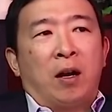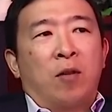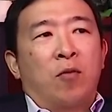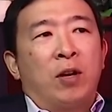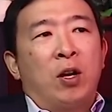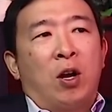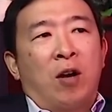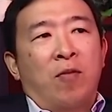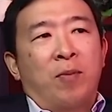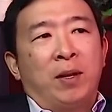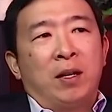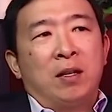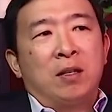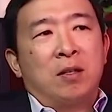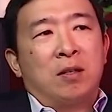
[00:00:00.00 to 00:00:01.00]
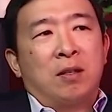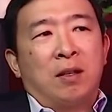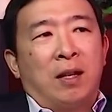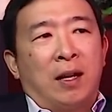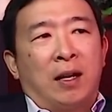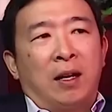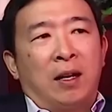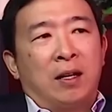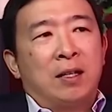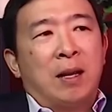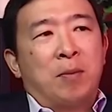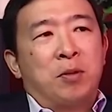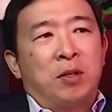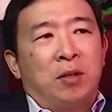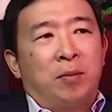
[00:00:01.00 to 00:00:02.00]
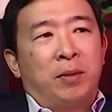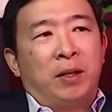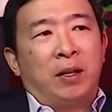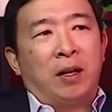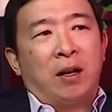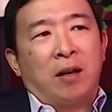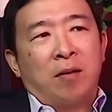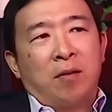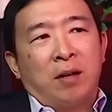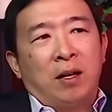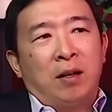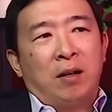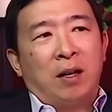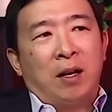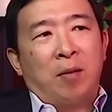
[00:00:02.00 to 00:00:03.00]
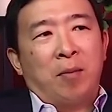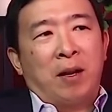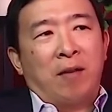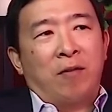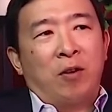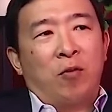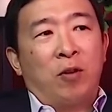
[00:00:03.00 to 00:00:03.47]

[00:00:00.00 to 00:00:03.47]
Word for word: and Reid Hoffman is like an exceptional billionaire in, in, in my view.